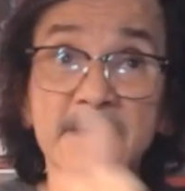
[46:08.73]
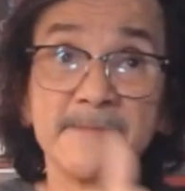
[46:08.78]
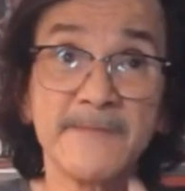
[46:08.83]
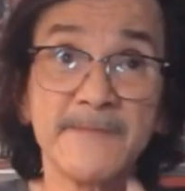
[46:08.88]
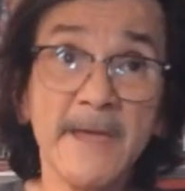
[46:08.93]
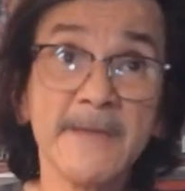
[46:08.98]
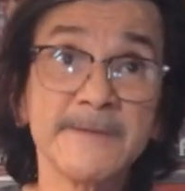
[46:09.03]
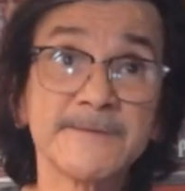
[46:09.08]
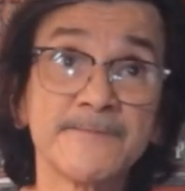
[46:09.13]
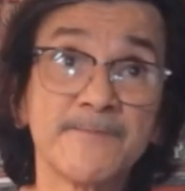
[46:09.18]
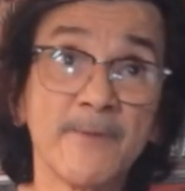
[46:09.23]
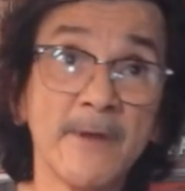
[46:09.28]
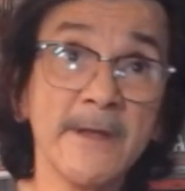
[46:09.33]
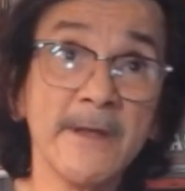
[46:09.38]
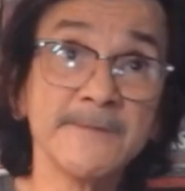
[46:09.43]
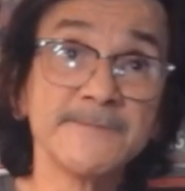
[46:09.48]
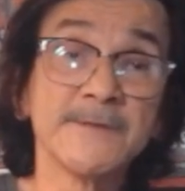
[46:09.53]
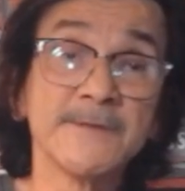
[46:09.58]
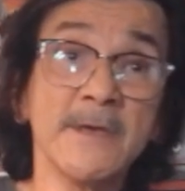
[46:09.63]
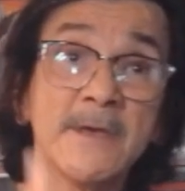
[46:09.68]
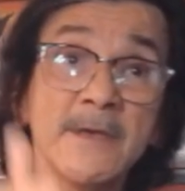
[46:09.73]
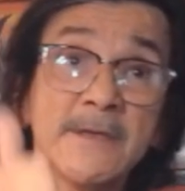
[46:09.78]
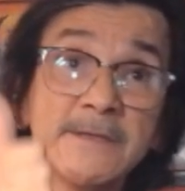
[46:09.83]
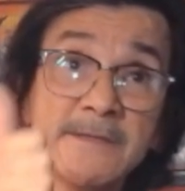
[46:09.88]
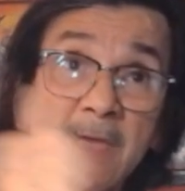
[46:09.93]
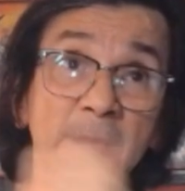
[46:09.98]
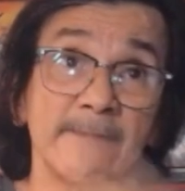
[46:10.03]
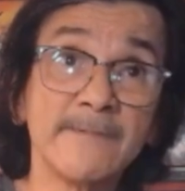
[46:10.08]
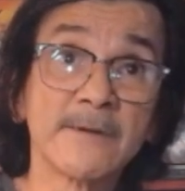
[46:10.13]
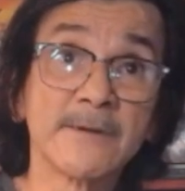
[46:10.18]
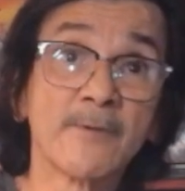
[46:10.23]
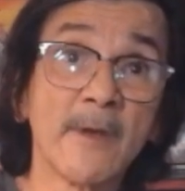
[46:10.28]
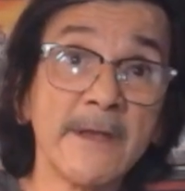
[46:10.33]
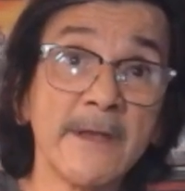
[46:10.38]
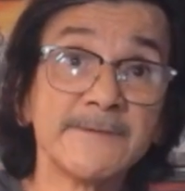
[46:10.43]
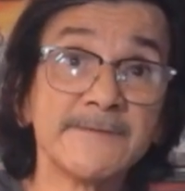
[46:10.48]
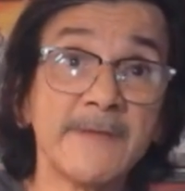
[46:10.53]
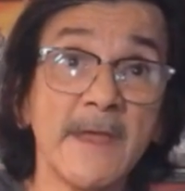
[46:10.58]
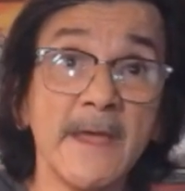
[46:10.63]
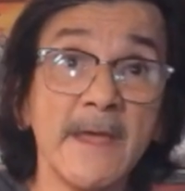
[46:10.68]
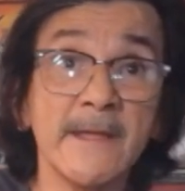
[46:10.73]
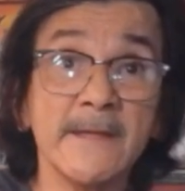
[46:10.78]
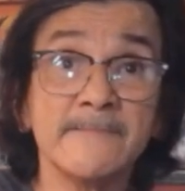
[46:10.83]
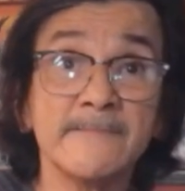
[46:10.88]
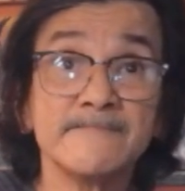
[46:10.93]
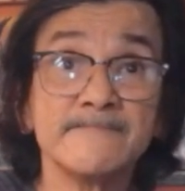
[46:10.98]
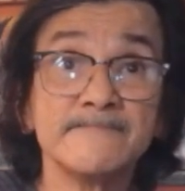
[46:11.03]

Thanks, friends. You have a great day.